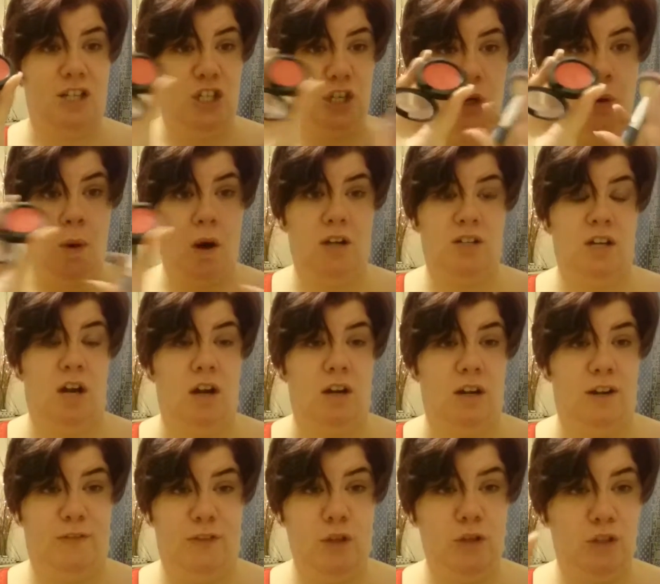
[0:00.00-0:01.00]
You are
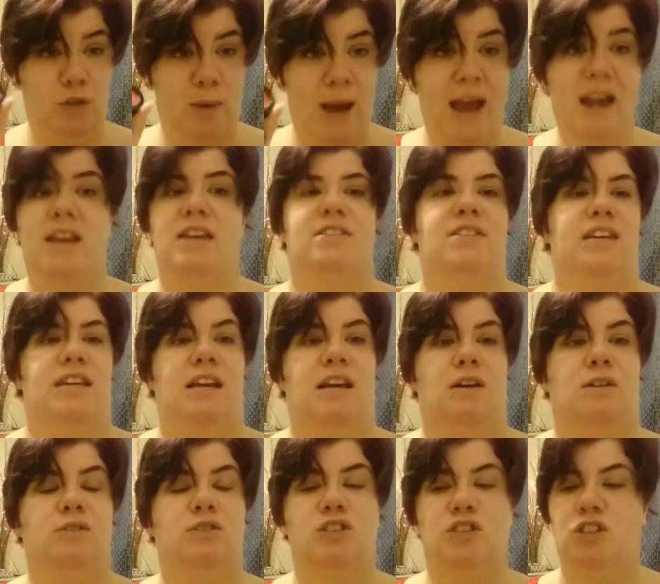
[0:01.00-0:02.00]
done. If you do anything
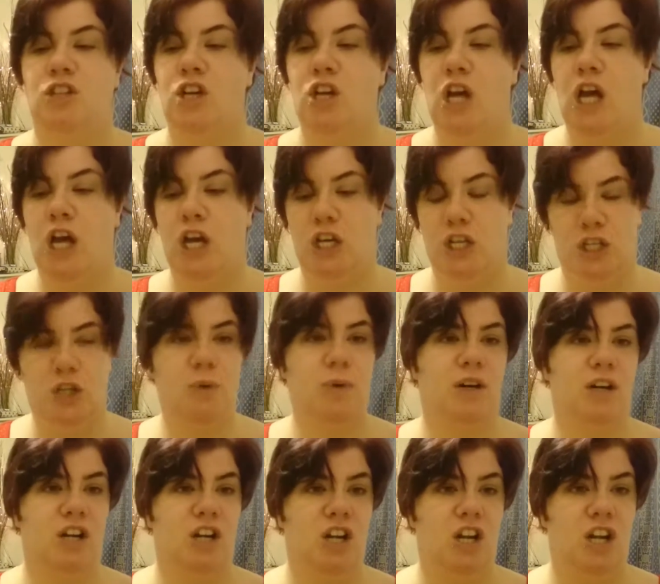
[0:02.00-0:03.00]
else, you
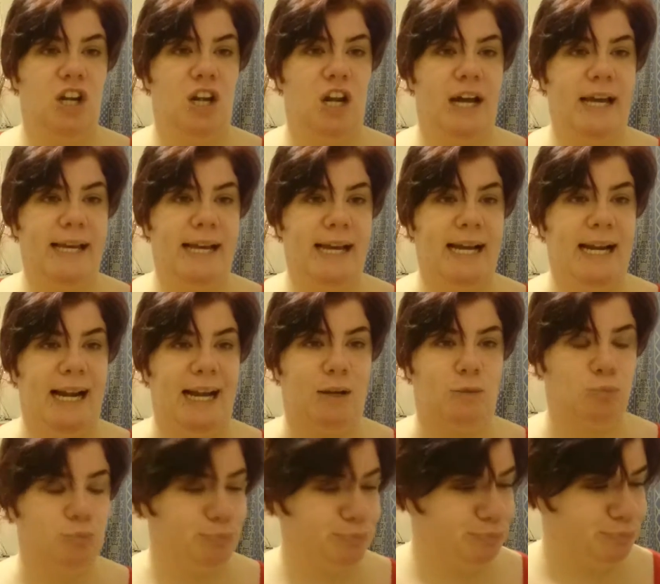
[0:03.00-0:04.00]
are going to look like a clown.